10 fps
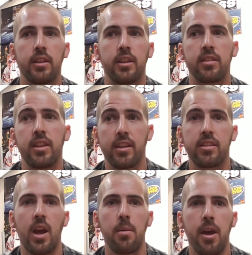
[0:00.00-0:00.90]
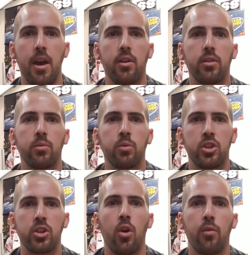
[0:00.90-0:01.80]
this next time out,
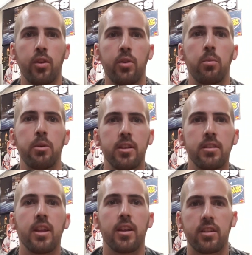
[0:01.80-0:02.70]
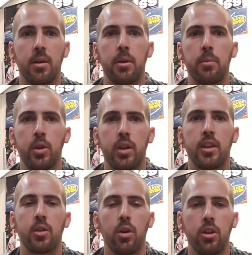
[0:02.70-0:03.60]
which hopefully will be this next coming up
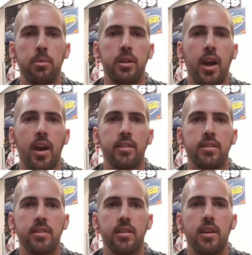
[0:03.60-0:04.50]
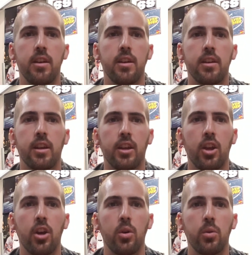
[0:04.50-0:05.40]
weekend, the weather will be nice, can
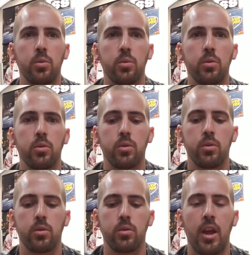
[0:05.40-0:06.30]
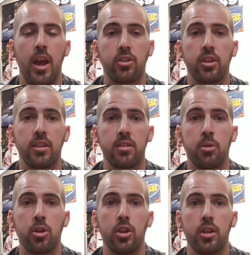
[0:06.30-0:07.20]
go actually get some
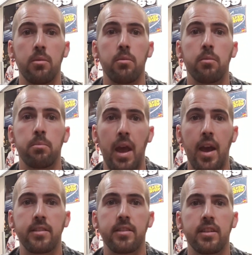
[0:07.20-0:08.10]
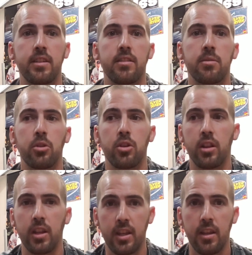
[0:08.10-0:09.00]
good passes in, some good
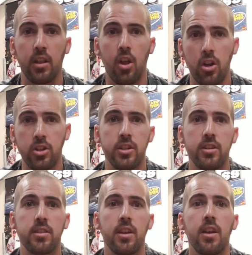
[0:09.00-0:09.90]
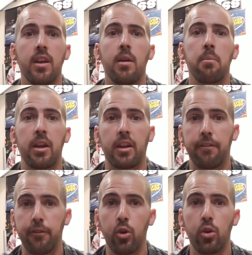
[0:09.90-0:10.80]
launches, make a
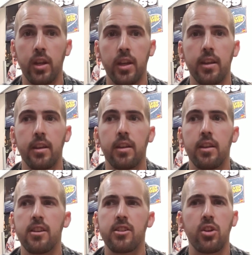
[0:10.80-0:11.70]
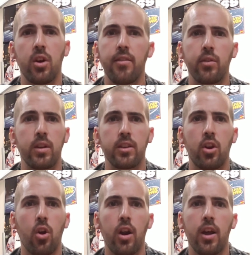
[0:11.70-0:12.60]
full hit. Still haven't ran the
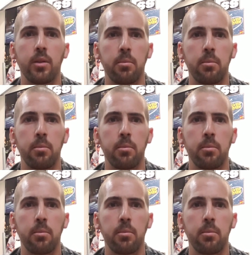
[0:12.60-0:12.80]
car out